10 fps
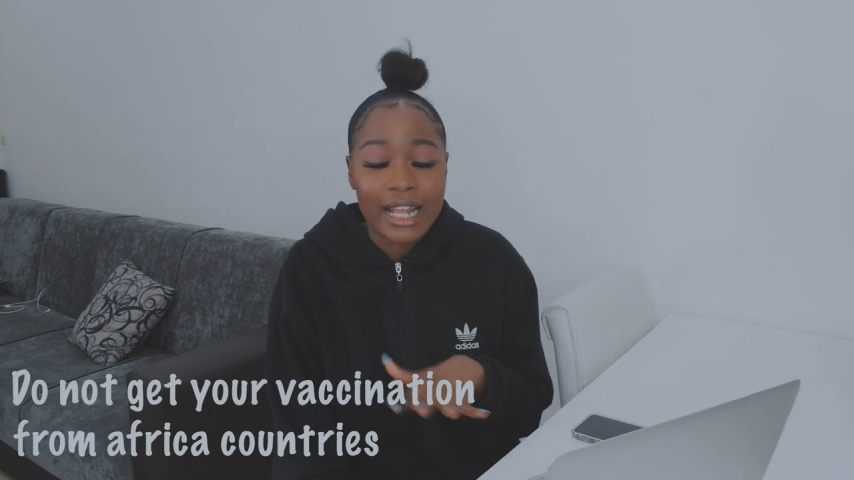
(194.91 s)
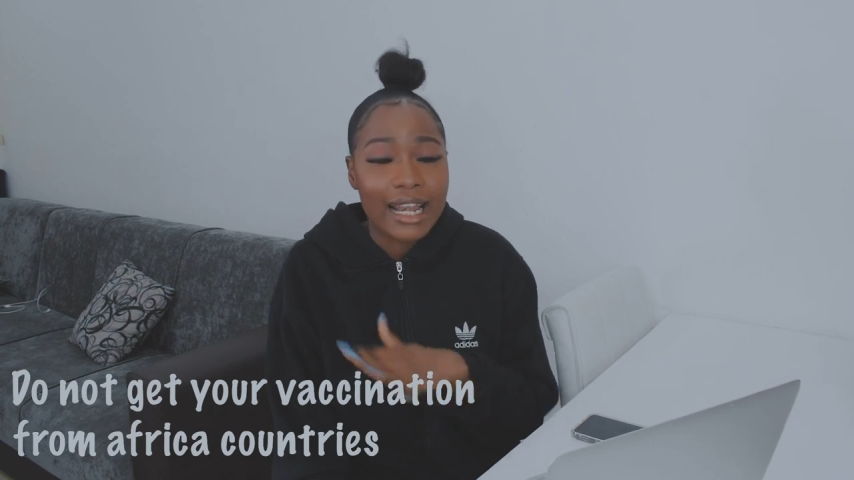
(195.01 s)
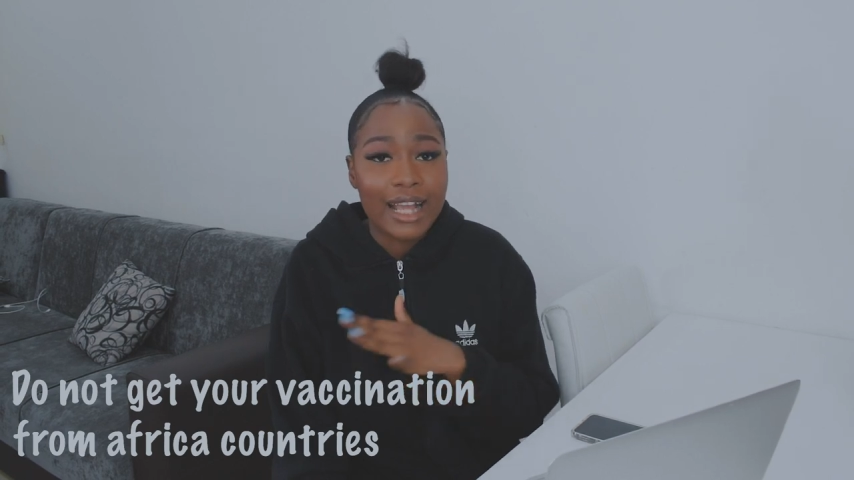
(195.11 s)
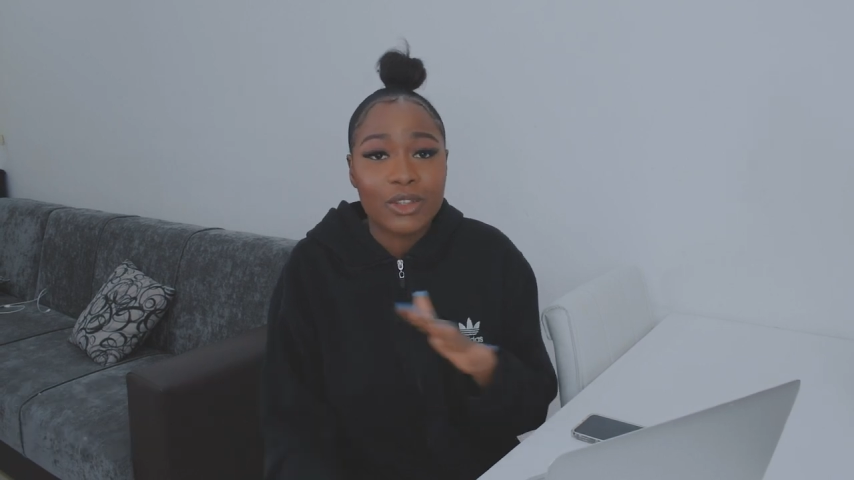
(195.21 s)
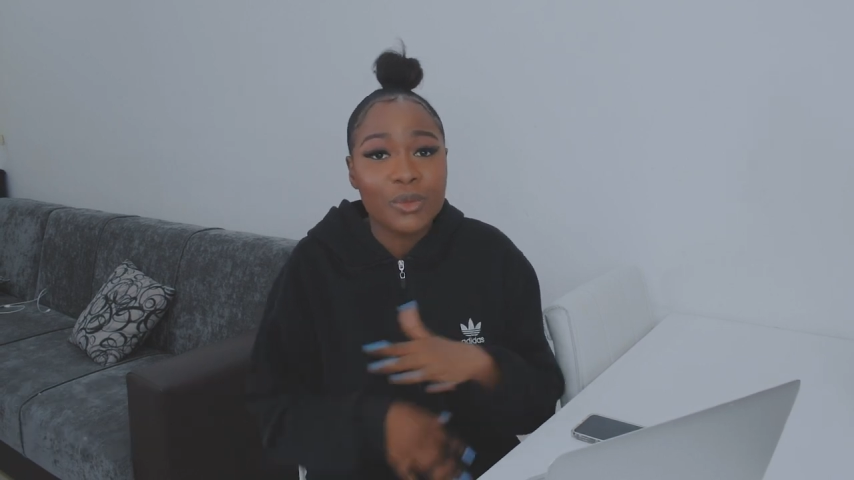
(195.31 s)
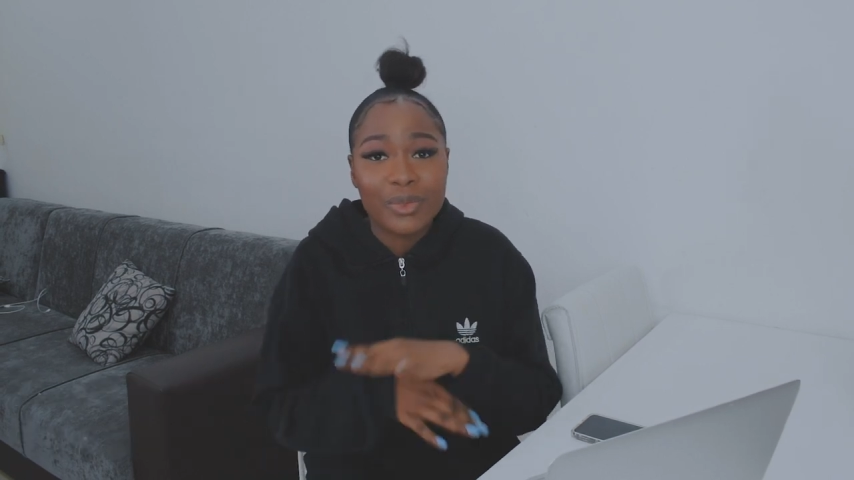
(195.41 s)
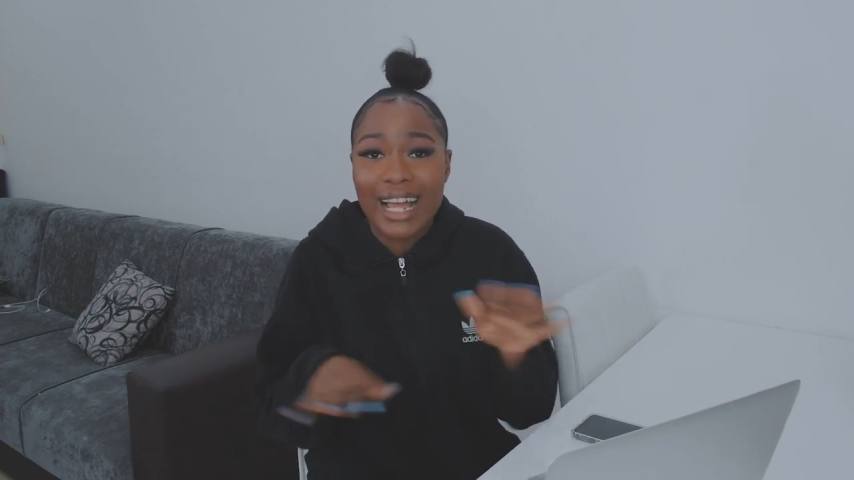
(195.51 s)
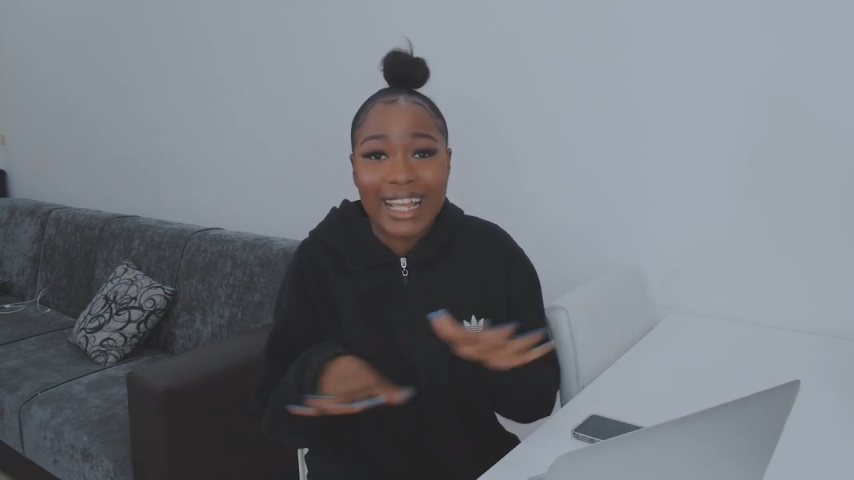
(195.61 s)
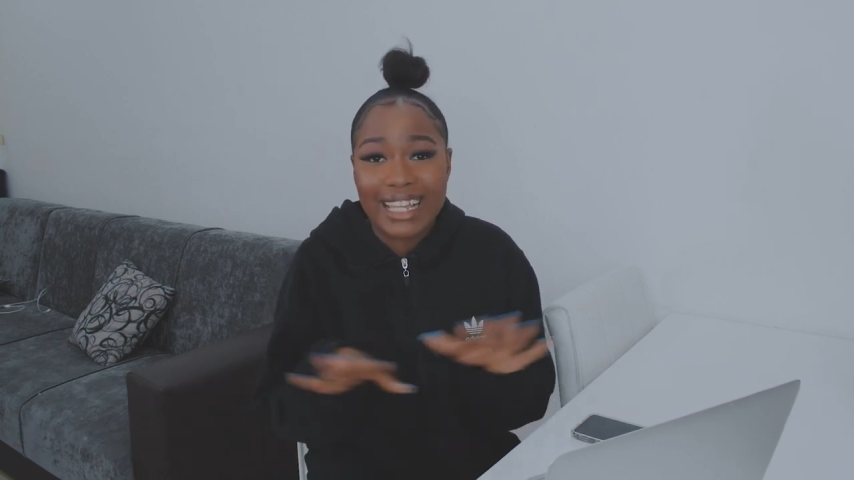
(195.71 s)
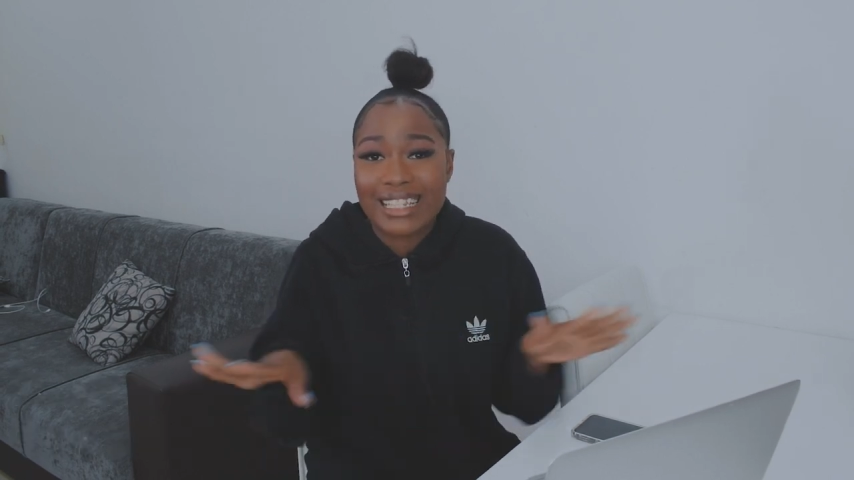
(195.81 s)
Like, don't
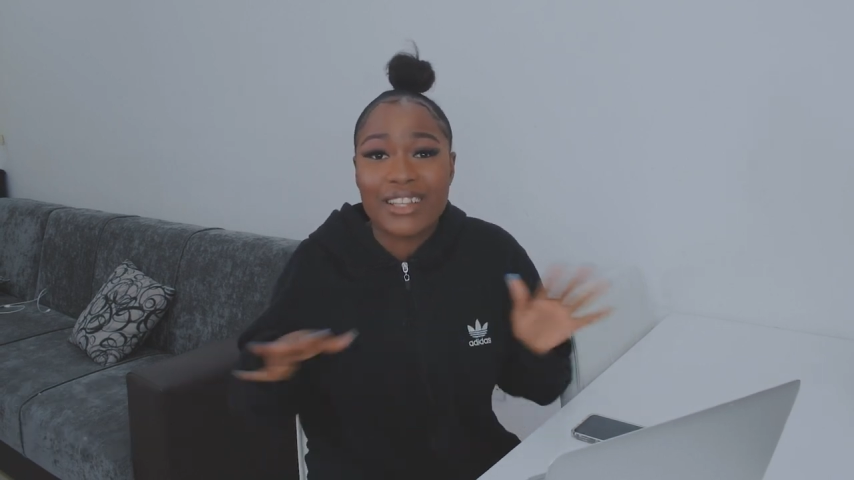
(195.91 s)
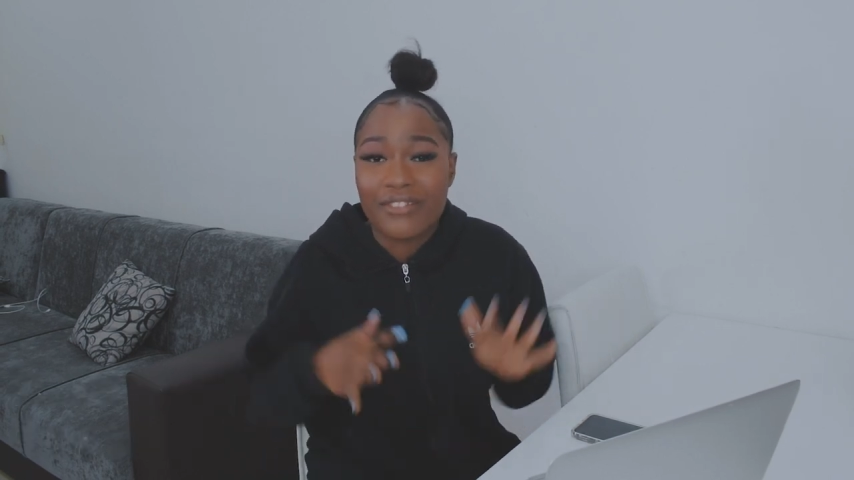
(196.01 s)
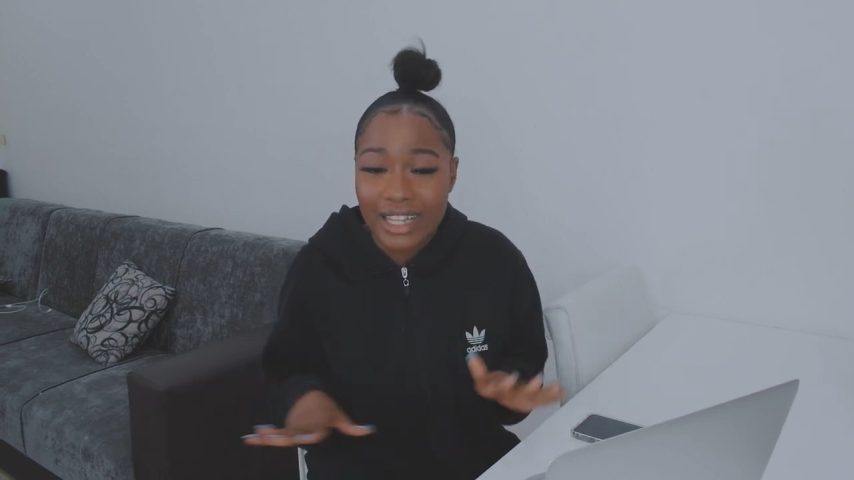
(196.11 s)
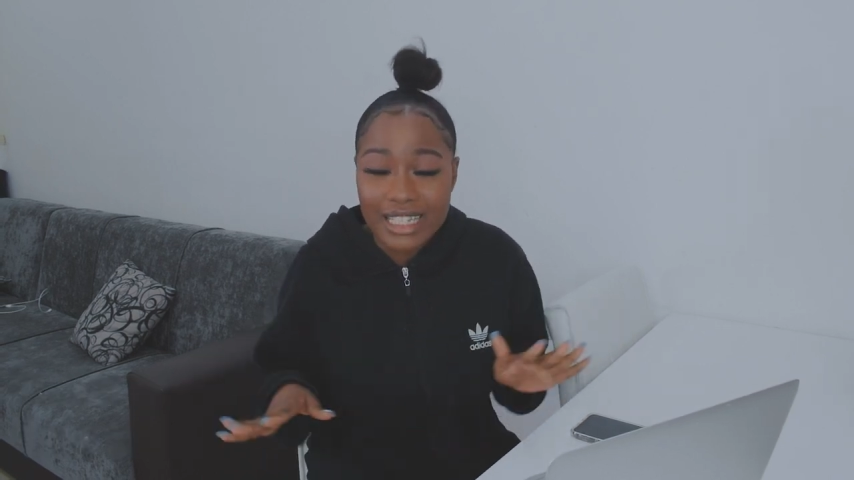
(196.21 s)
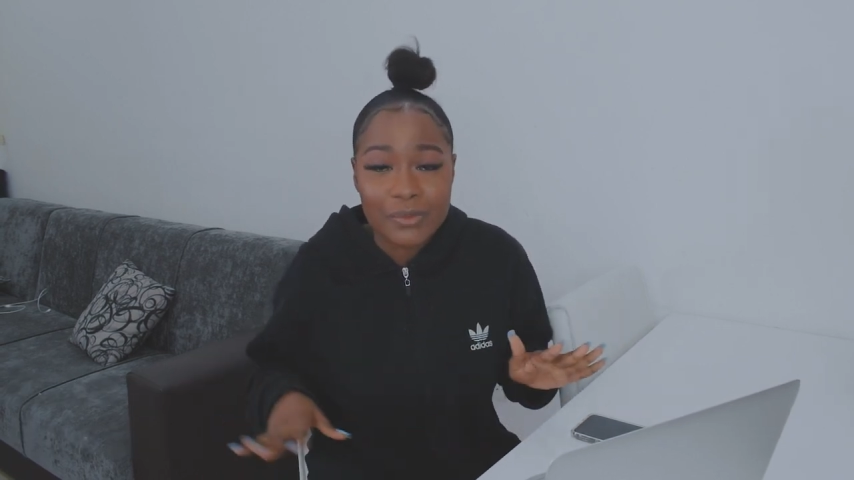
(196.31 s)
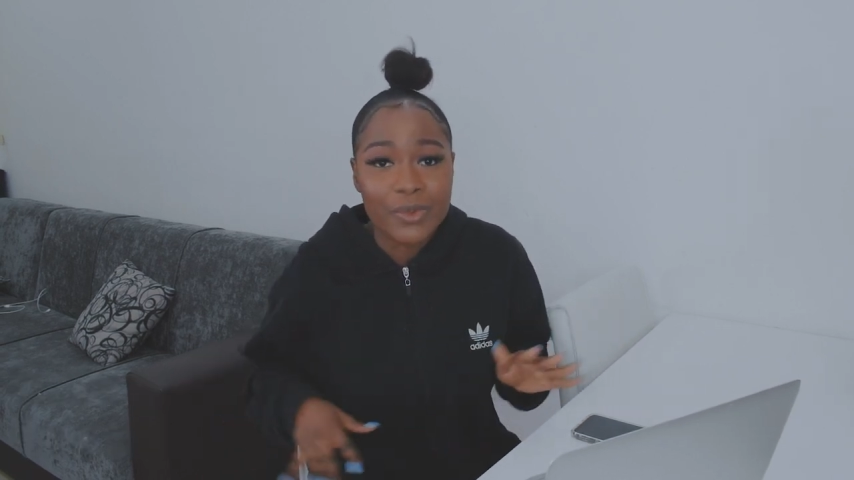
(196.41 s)
bother getting a vaccine